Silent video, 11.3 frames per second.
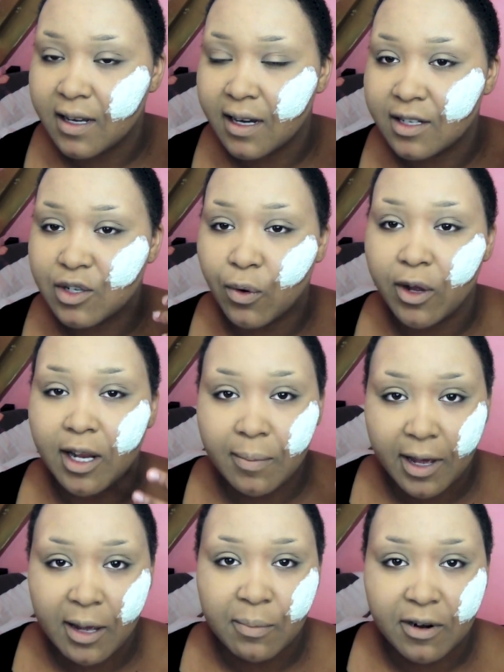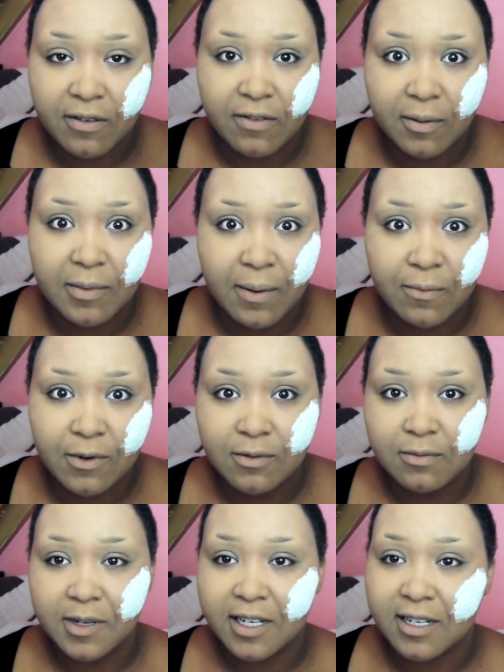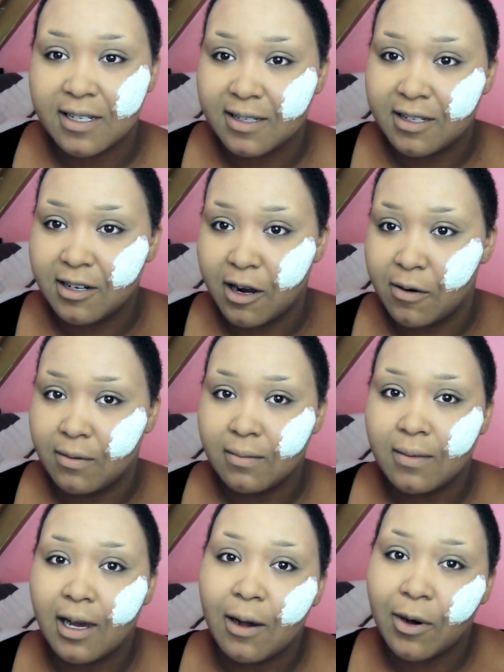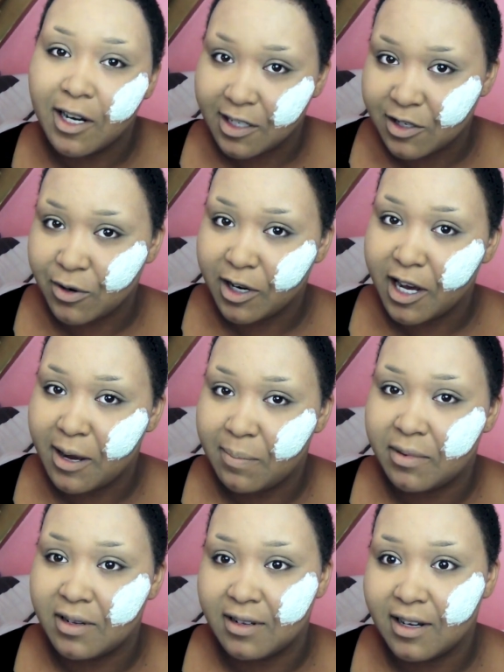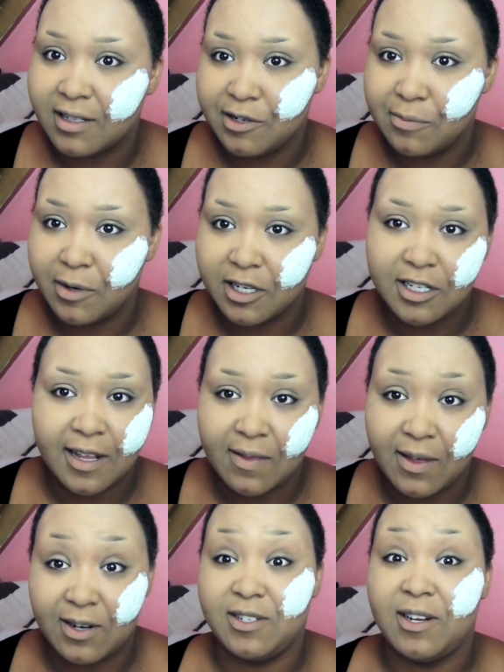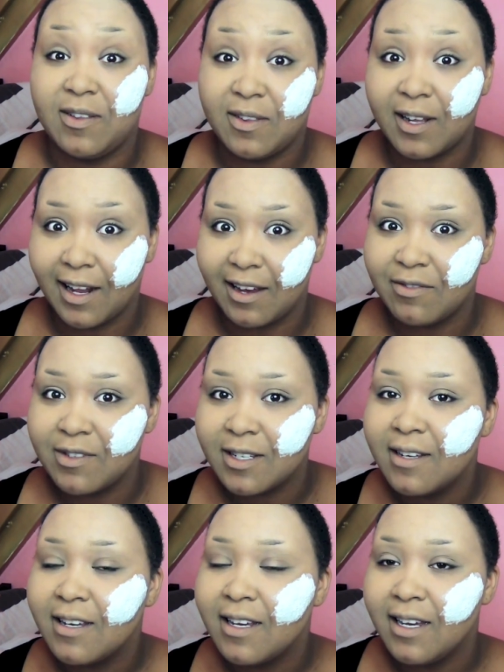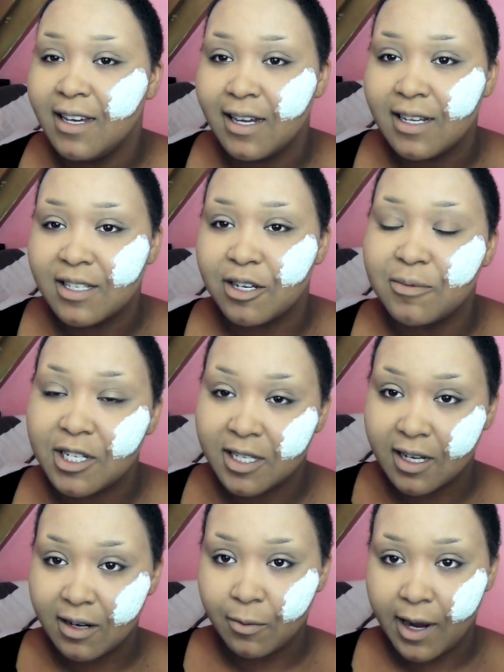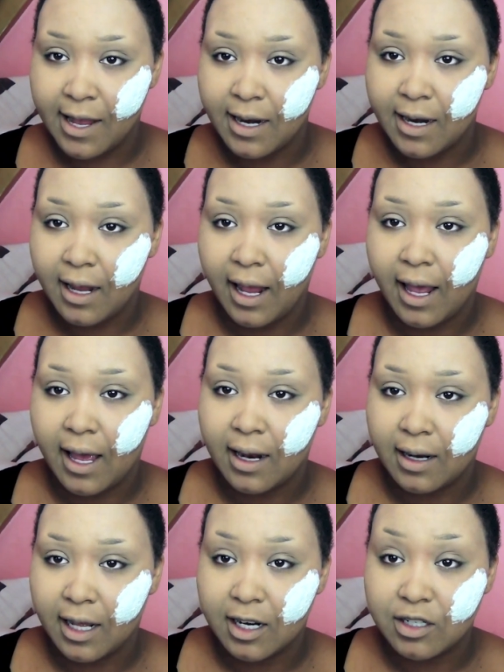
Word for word: uh, toilet paper from that wound because, you know, I want it torn up, but not too much that there's nothing left. So I'm just going to wait and let